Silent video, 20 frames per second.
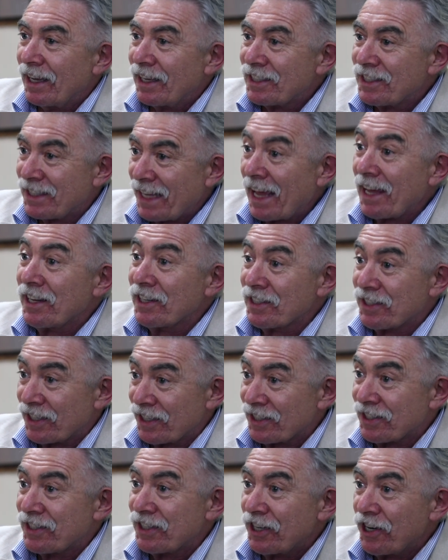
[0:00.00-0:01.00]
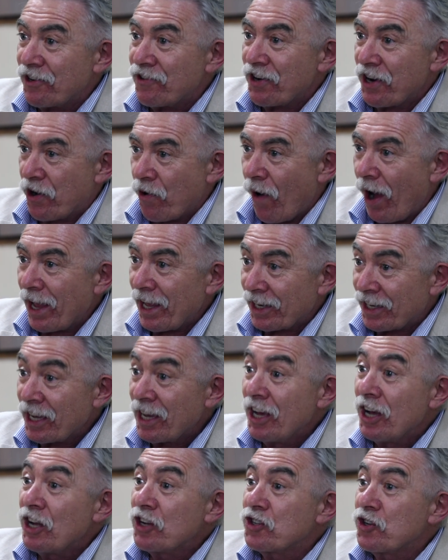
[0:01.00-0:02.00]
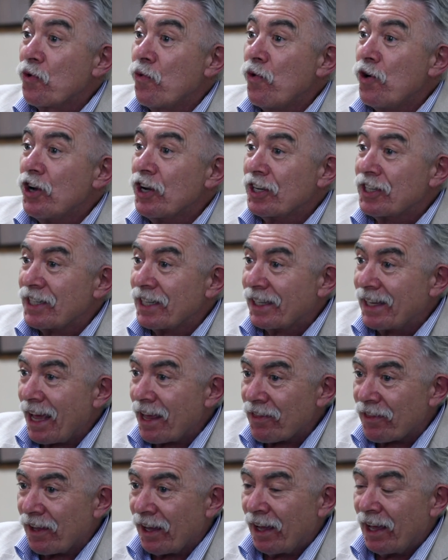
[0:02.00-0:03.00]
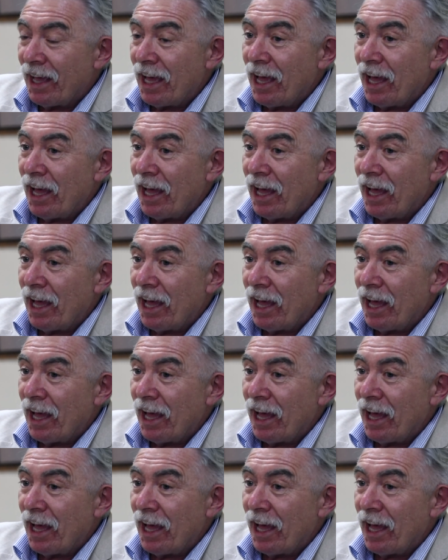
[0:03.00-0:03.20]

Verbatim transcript: sciences that are required to work together,